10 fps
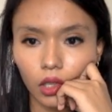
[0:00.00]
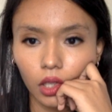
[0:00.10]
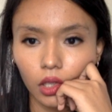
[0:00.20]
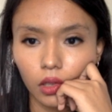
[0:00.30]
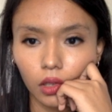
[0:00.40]
okay
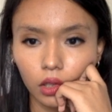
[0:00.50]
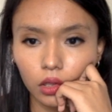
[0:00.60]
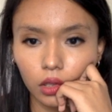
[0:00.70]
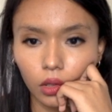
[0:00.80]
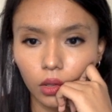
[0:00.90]
yeah
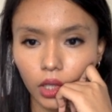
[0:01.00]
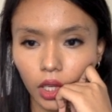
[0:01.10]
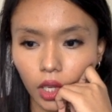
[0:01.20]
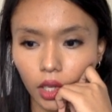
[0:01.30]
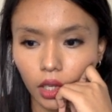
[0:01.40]
looks
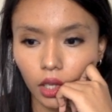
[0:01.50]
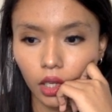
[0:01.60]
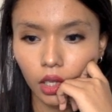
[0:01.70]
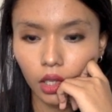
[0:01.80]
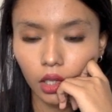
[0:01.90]
okay
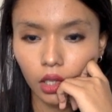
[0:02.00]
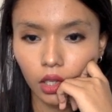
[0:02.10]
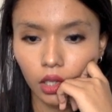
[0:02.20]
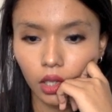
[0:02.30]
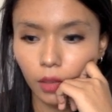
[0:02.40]

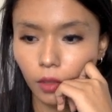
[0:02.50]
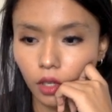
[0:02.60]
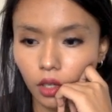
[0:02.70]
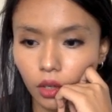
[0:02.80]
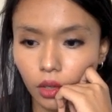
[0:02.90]
okay I'm
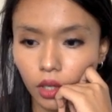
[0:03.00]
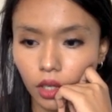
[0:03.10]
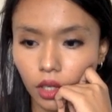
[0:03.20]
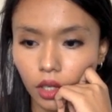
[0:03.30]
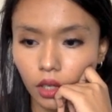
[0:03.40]
gonna go
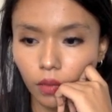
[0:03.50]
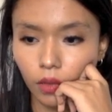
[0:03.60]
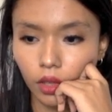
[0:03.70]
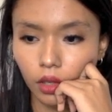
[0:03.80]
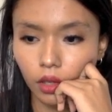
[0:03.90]
ahead and
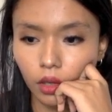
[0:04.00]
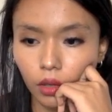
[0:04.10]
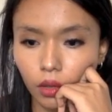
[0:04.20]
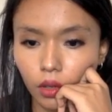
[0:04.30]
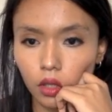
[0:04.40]
run the code